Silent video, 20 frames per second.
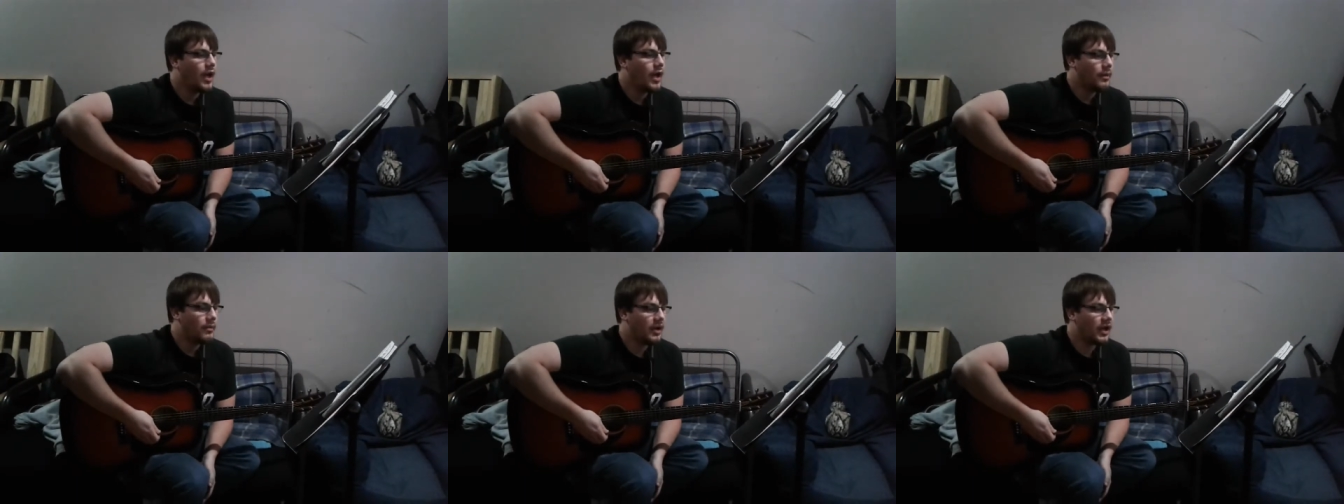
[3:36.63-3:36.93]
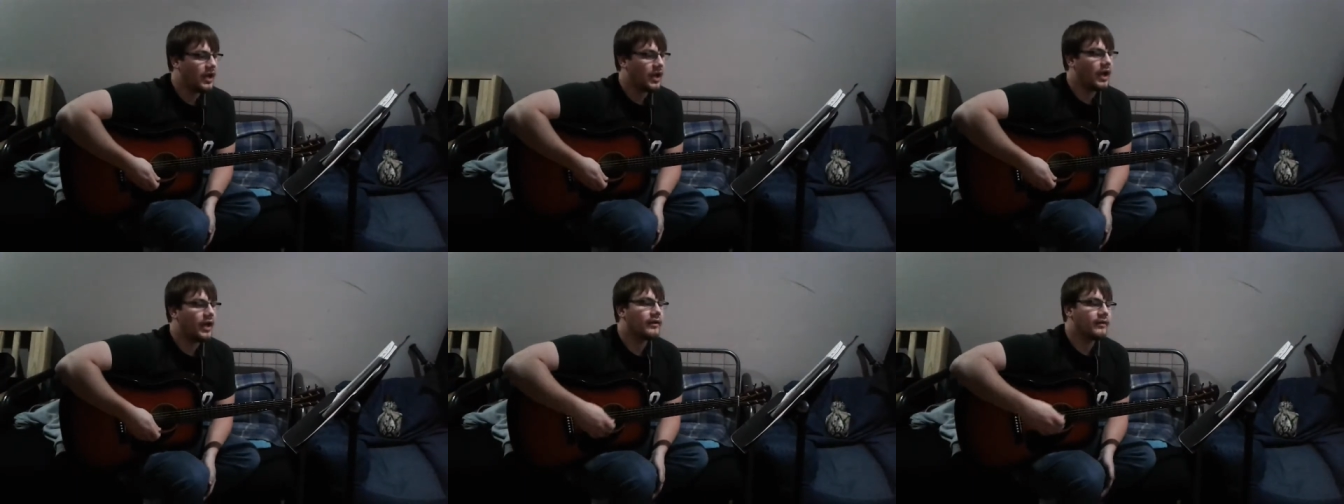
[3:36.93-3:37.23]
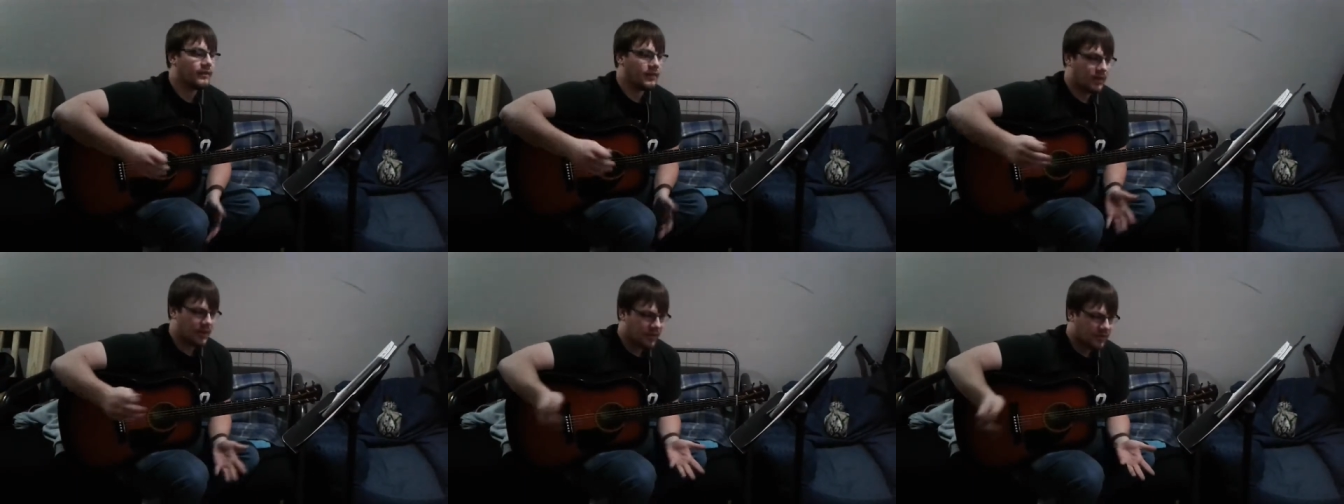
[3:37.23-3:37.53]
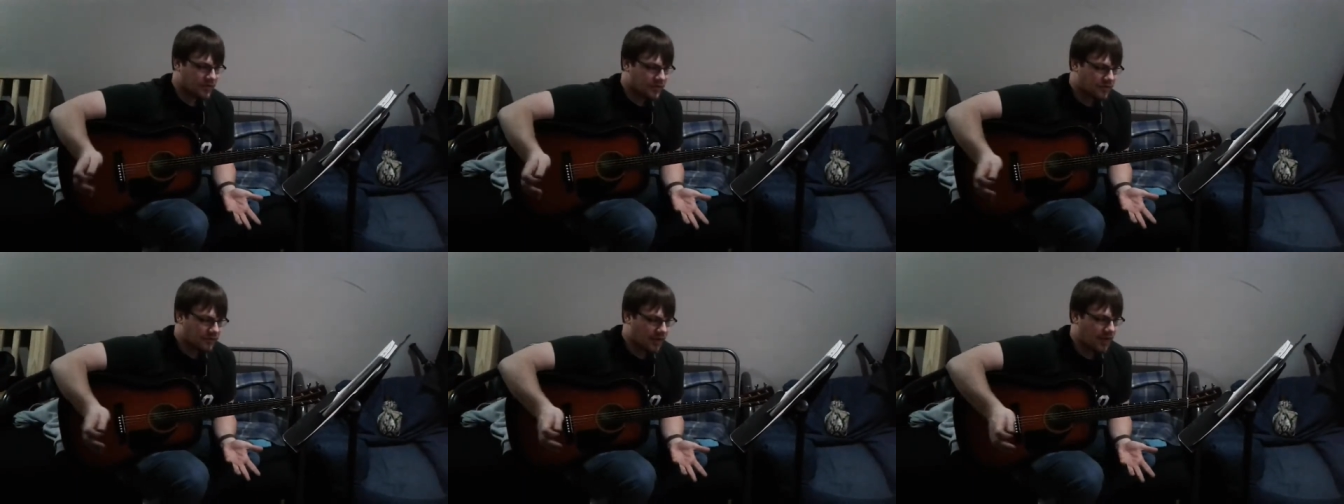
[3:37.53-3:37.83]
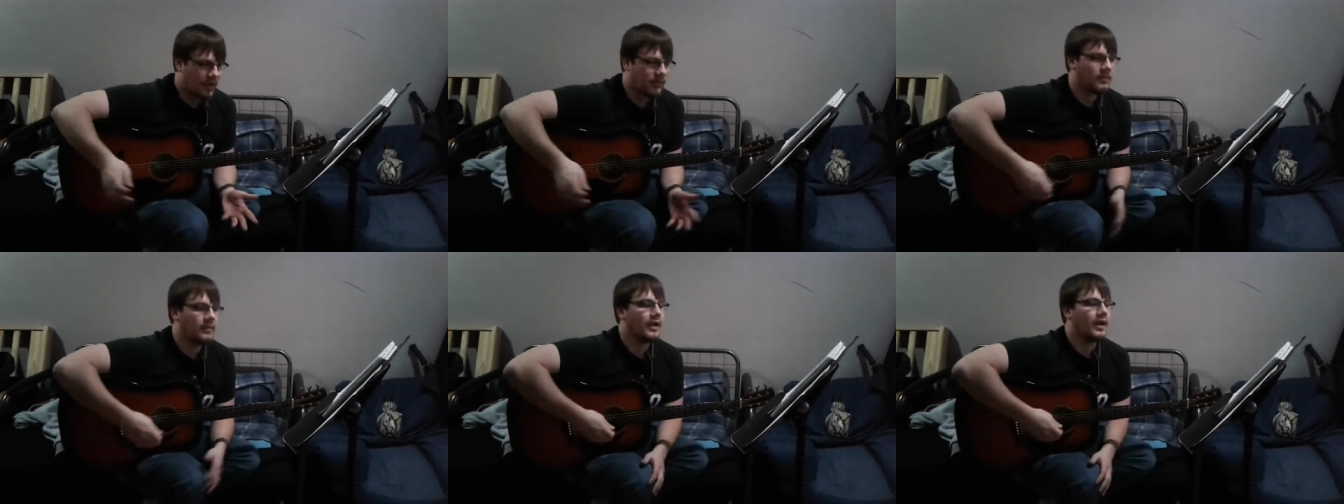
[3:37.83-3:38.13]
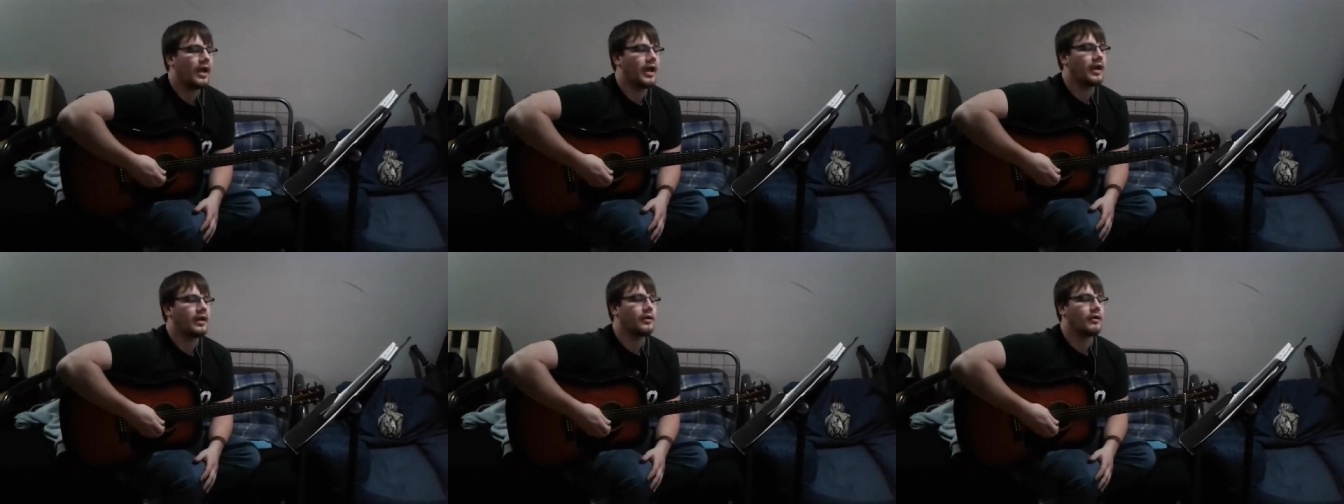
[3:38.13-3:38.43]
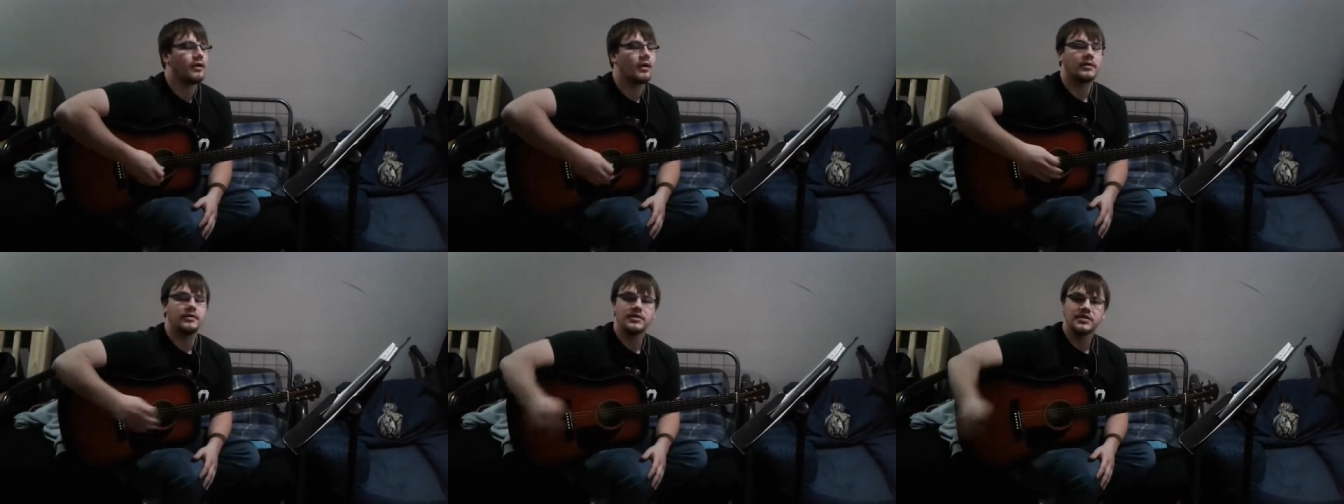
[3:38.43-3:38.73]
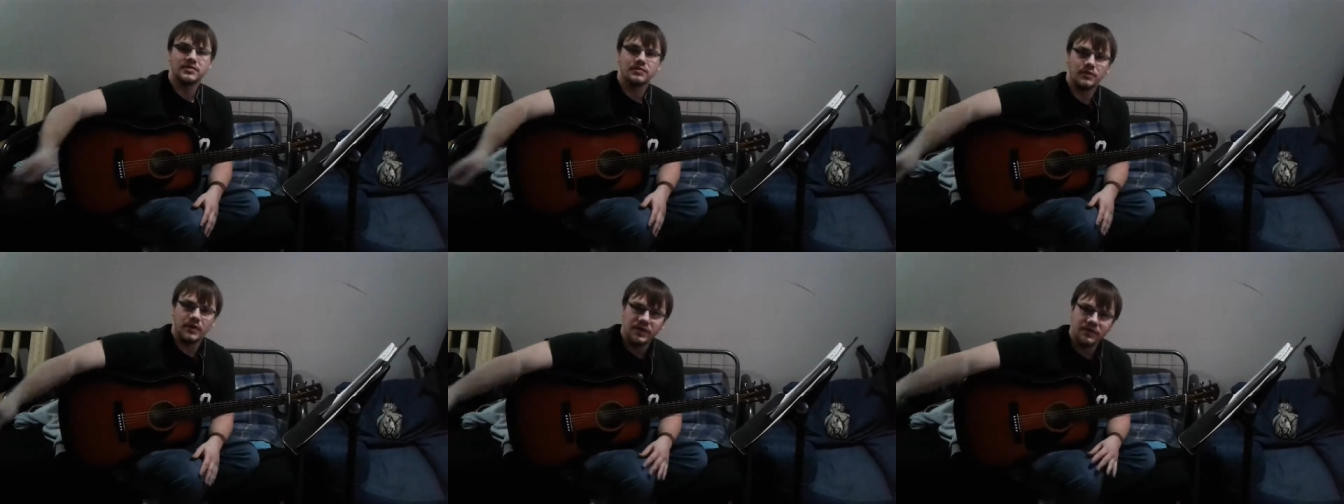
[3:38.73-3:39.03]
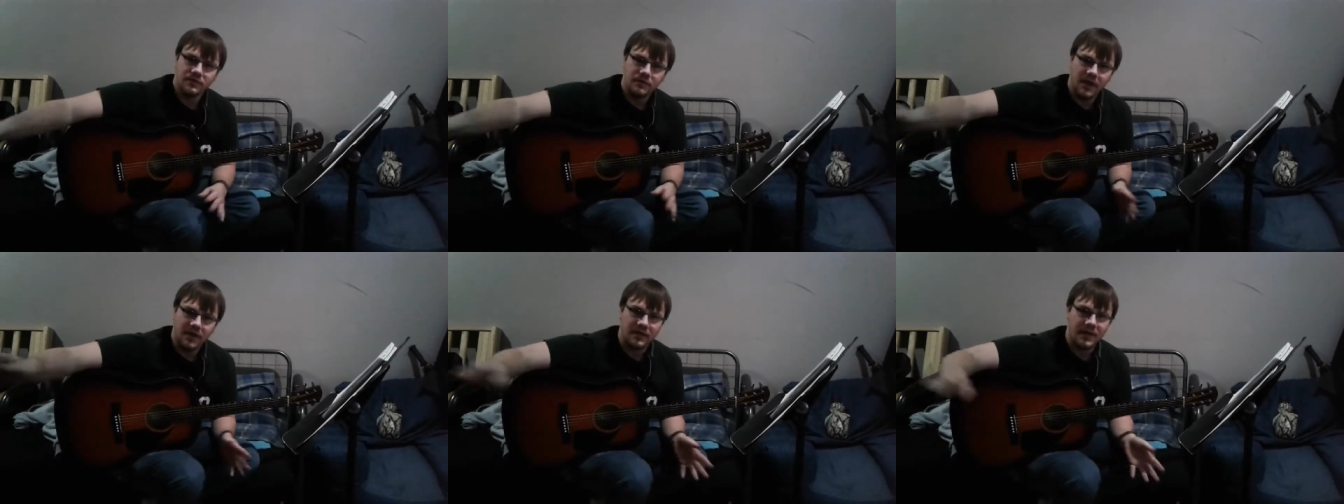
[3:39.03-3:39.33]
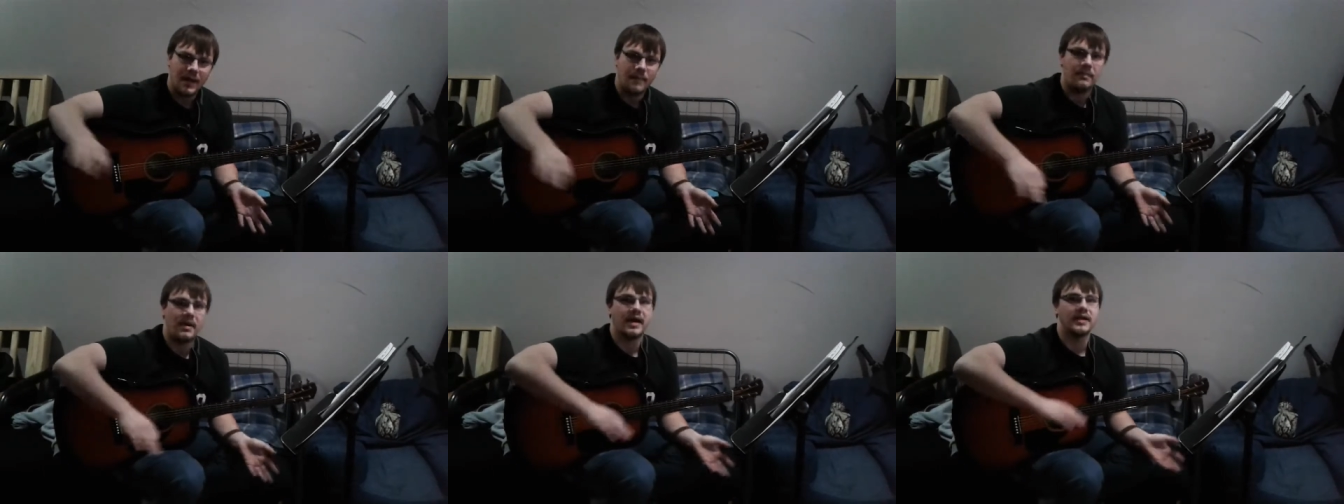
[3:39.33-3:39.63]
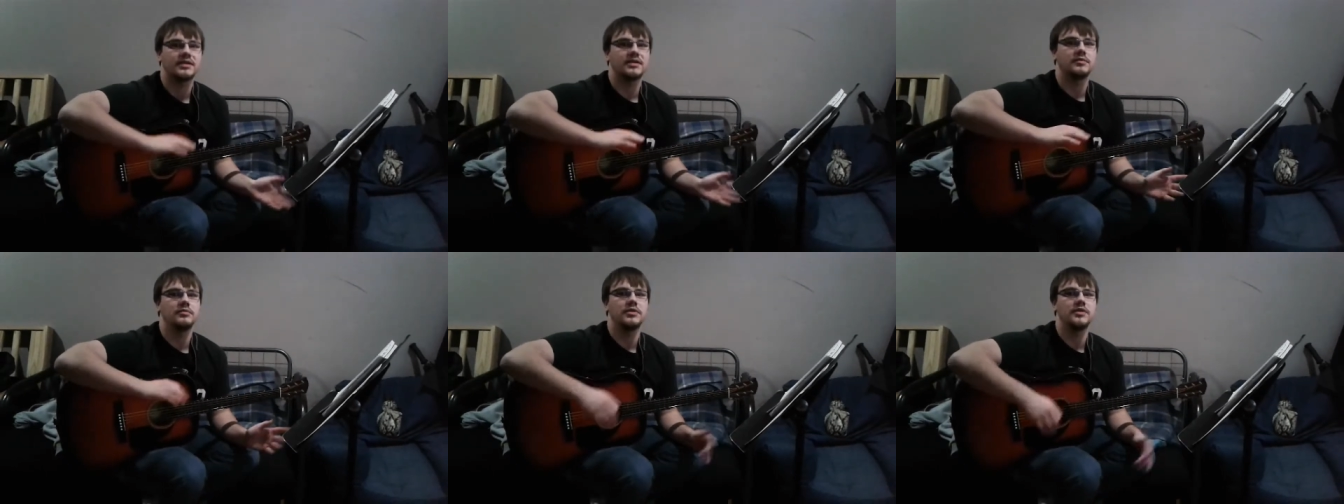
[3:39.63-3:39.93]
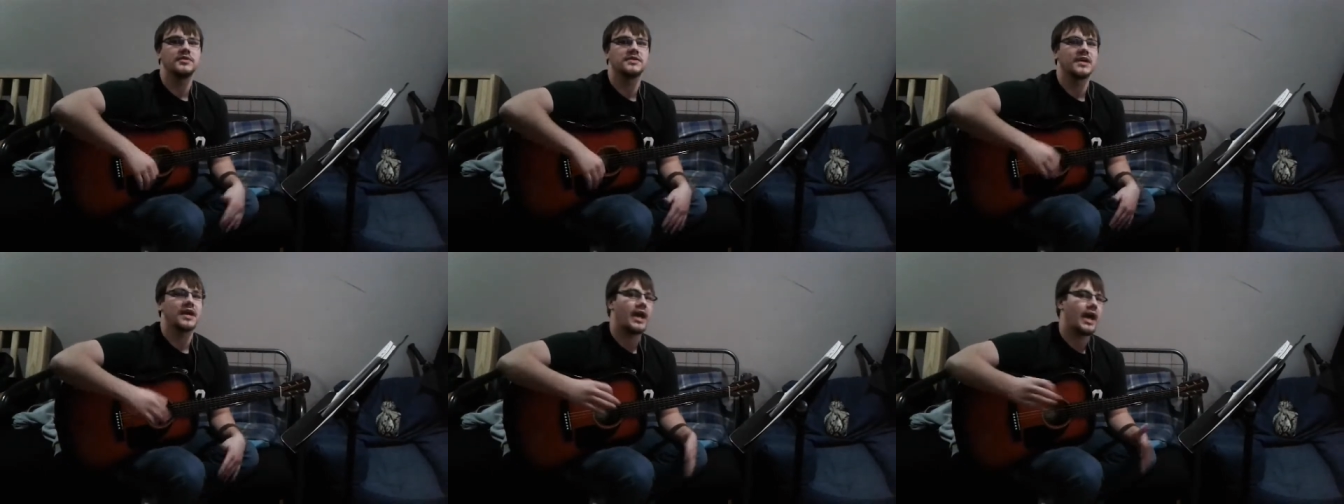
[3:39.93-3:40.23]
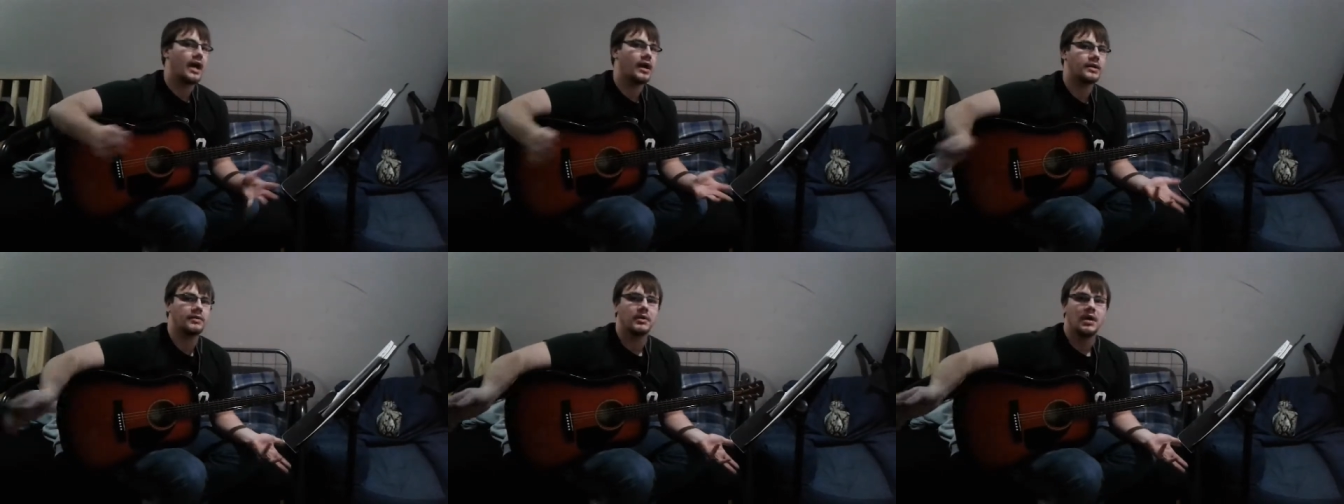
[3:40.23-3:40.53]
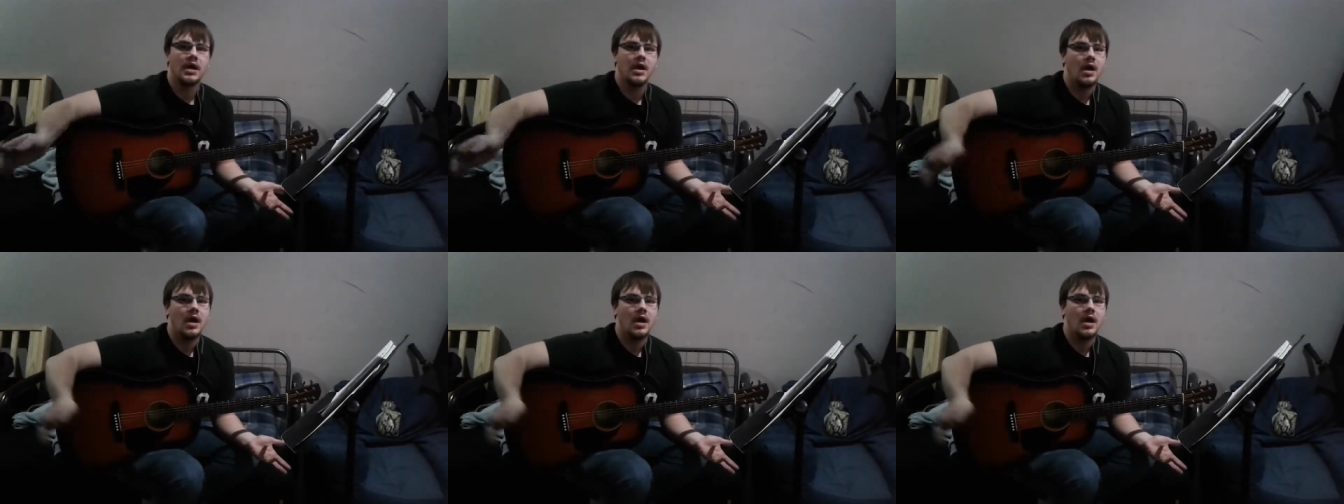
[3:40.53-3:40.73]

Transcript: But if extreme anger, just redirect that back to the music. How